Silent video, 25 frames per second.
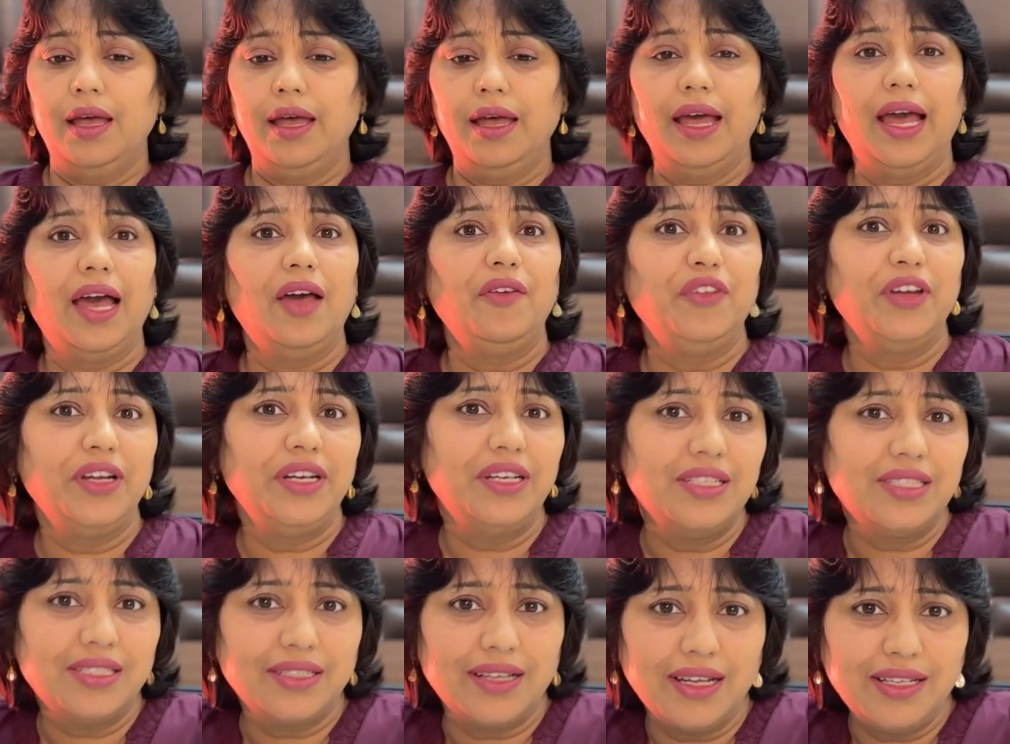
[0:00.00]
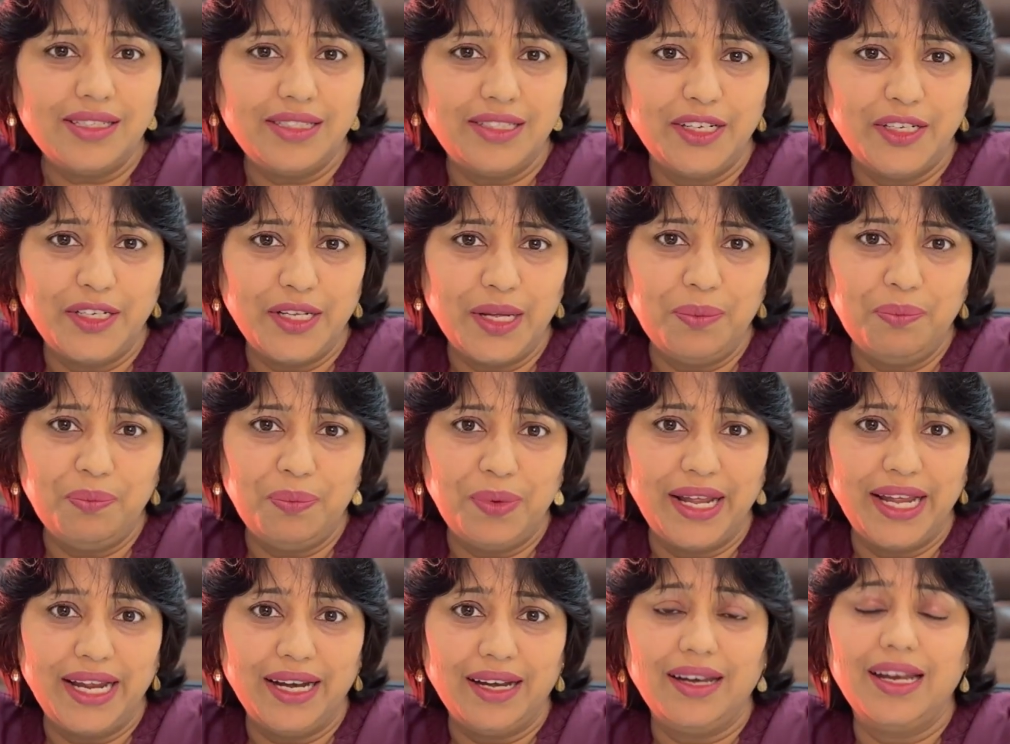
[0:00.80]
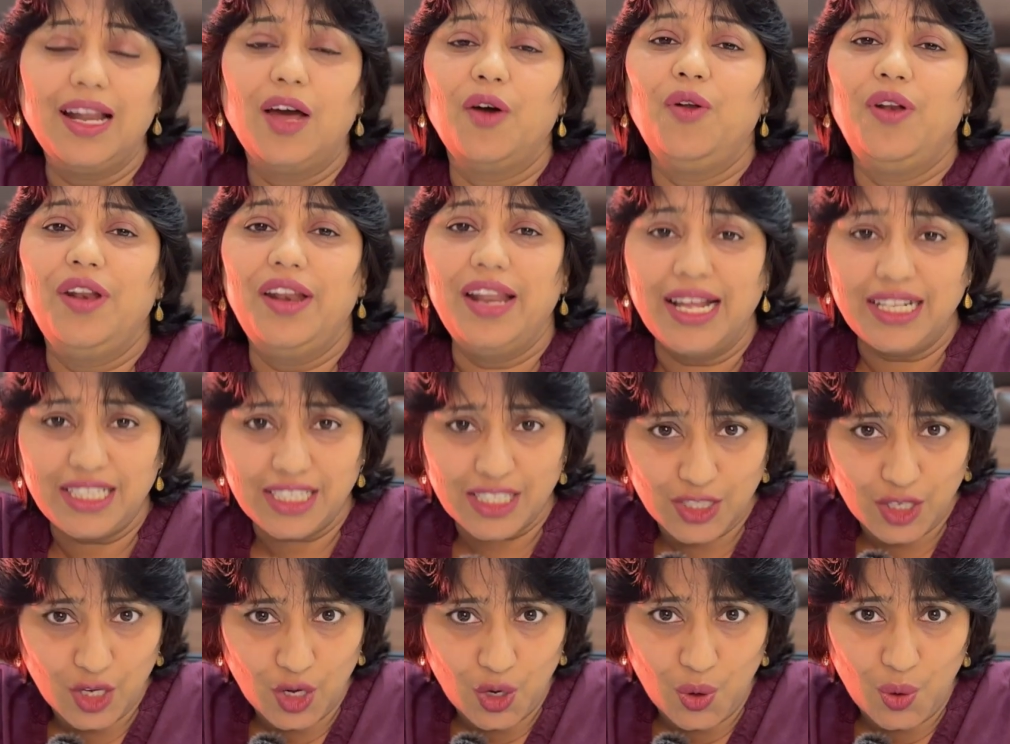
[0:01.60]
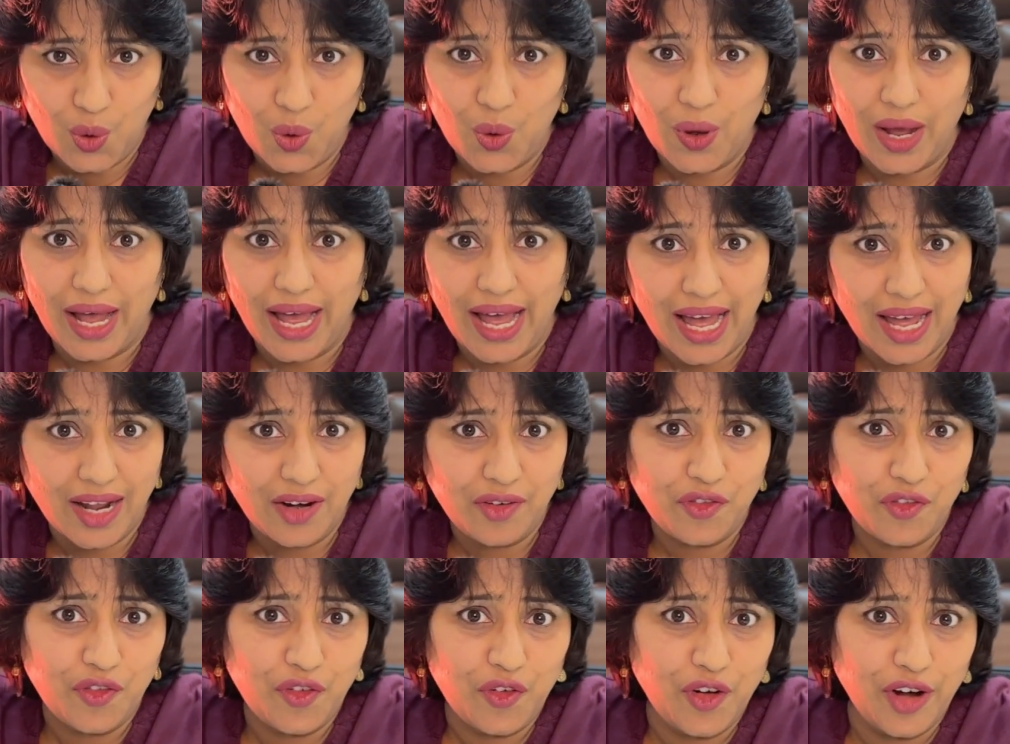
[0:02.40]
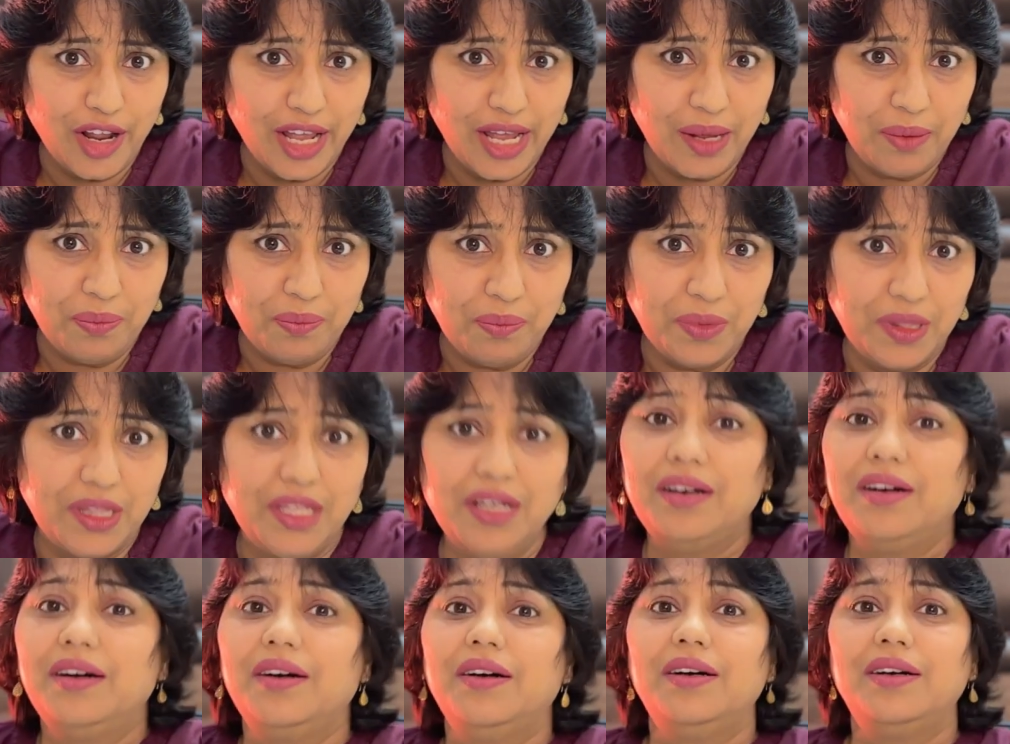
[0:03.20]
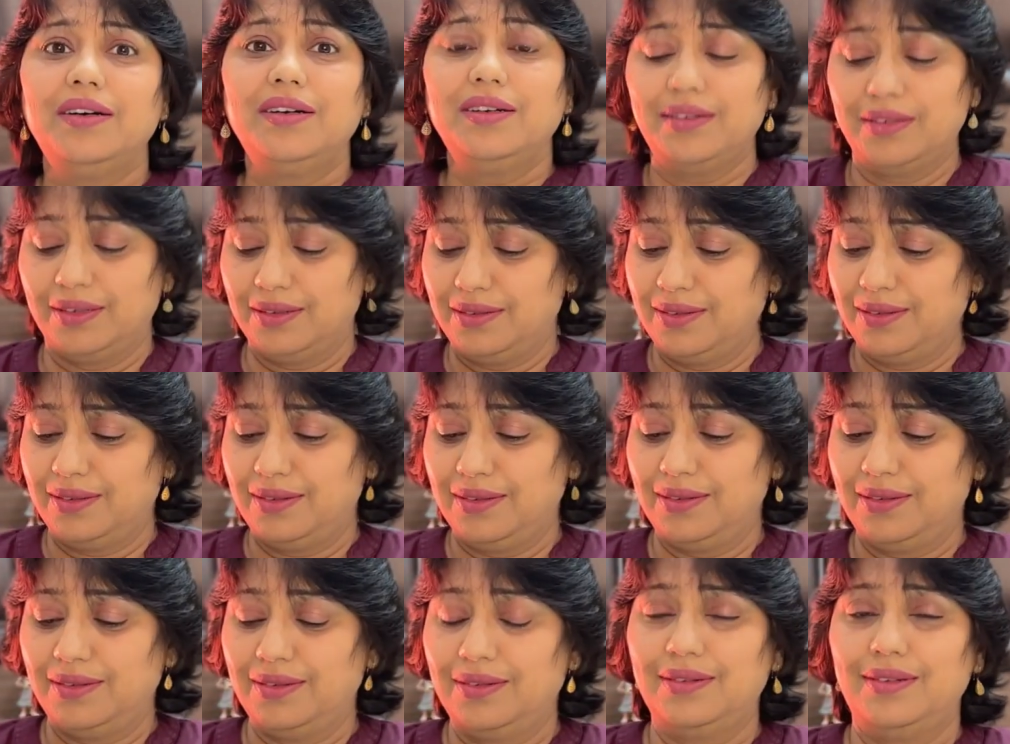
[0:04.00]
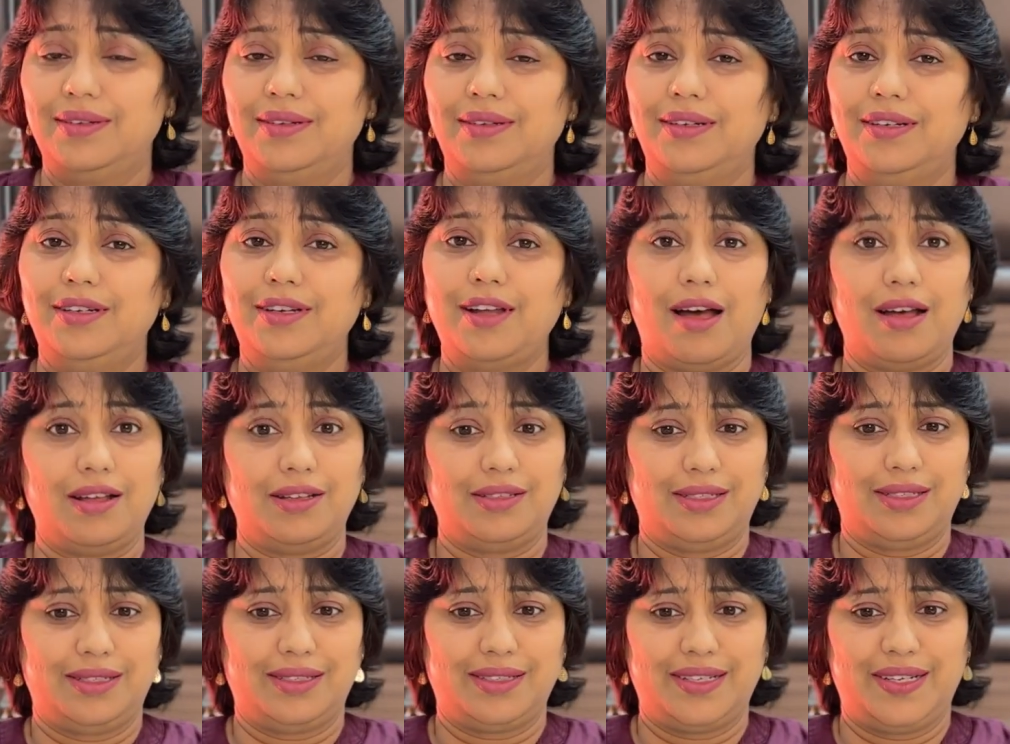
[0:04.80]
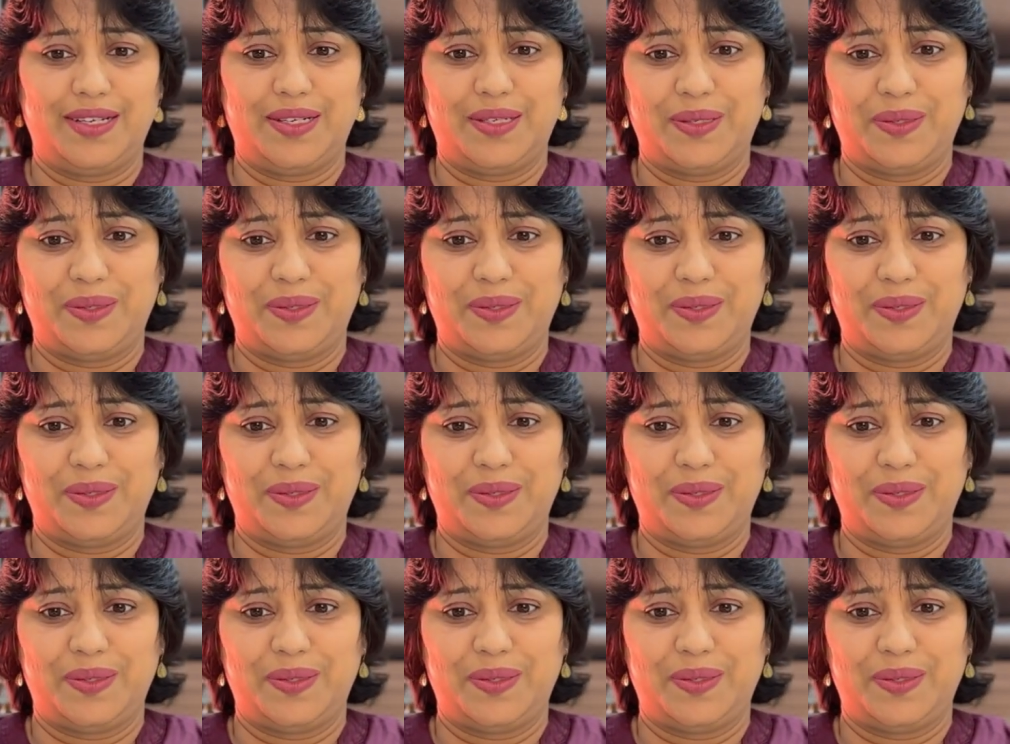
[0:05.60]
Having discussed the template, now let's go and frame the task.